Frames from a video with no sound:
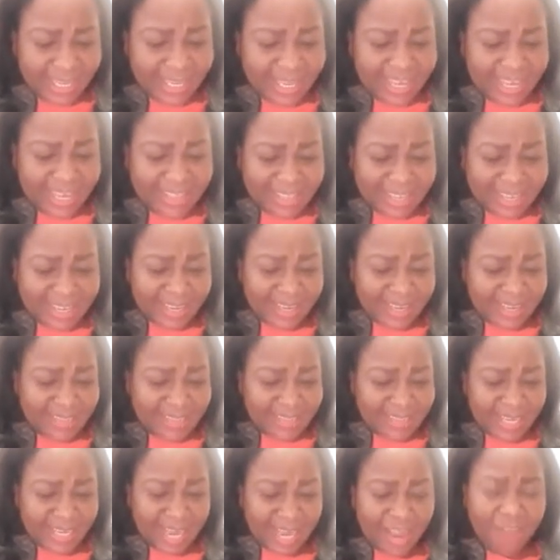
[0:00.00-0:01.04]
And
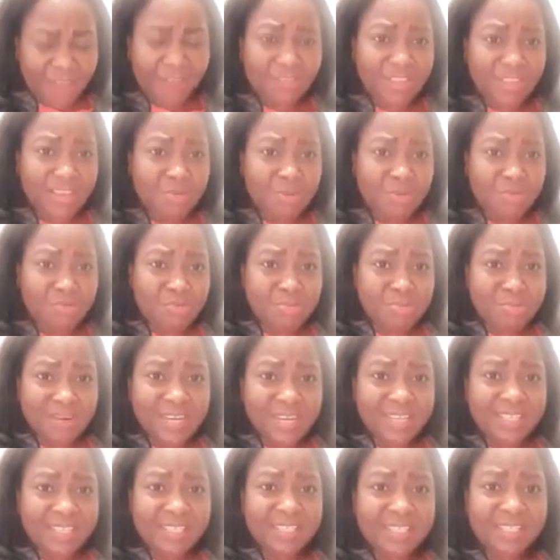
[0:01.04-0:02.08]
then after we
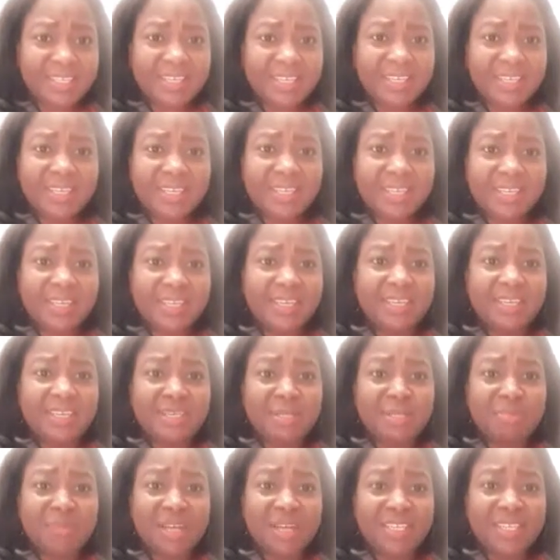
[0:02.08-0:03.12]
prayed,
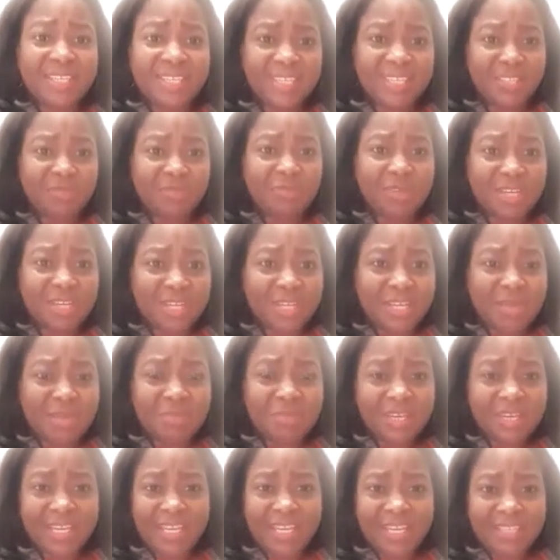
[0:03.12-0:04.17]
I started work a
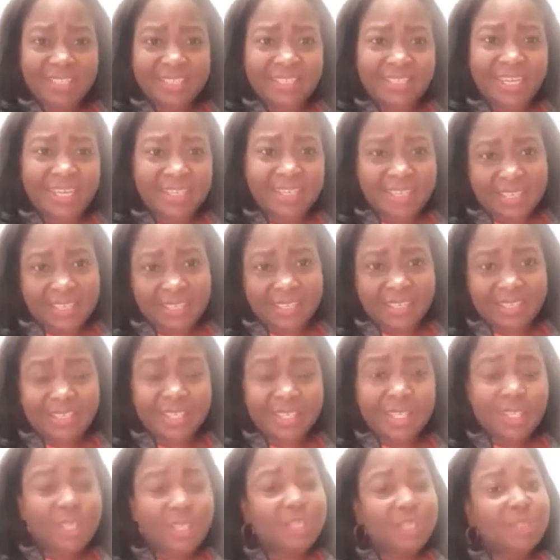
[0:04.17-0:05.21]
bit late that day.
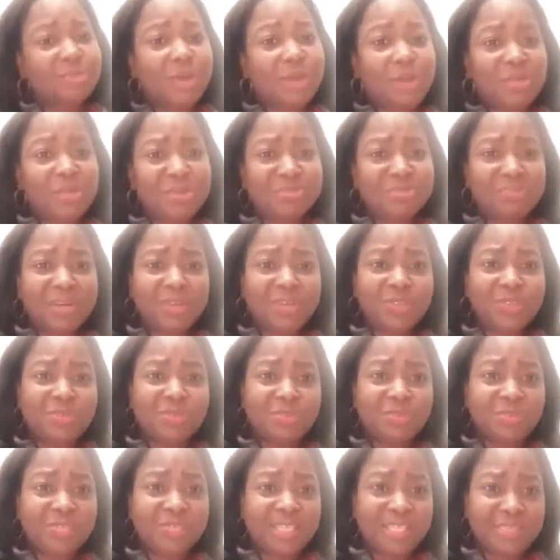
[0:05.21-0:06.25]
So I went back
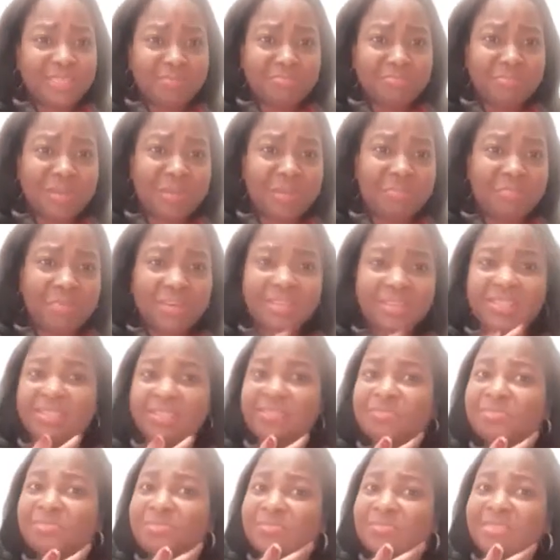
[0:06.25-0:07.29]
to sleep a
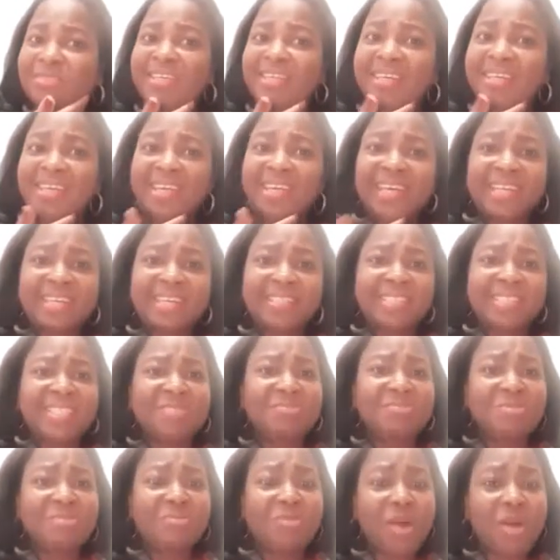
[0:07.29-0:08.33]
bit. And then
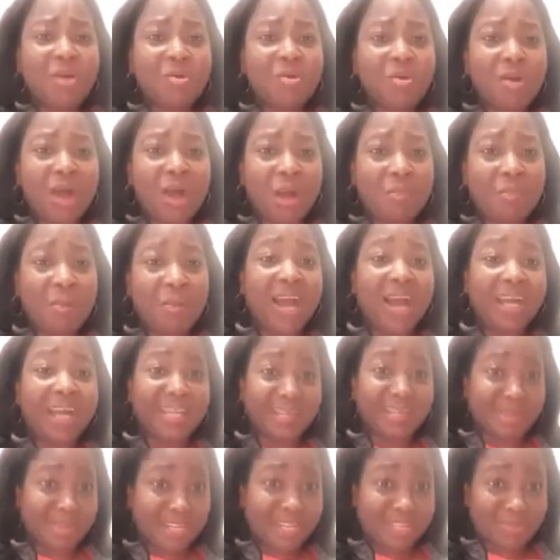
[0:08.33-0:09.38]
just before I woke up, I had
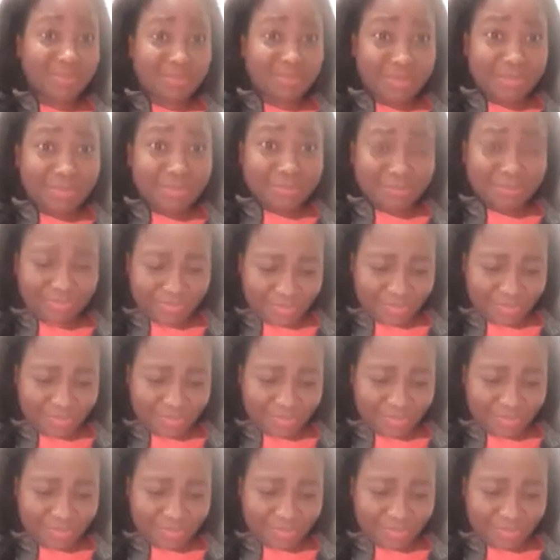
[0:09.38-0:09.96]
another dream.